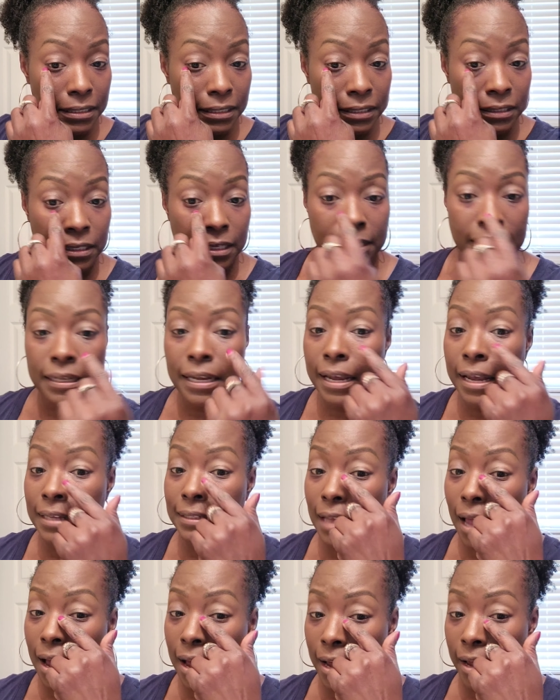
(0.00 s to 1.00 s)
It doesn't
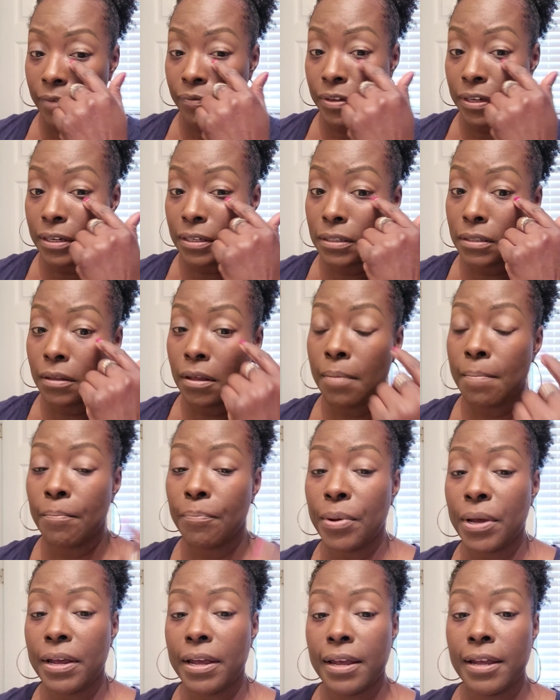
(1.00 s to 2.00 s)
as obvious,
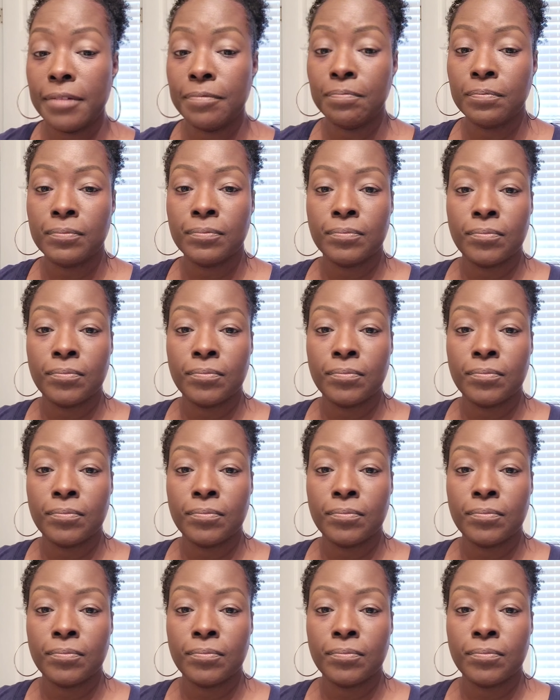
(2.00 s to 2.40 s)
but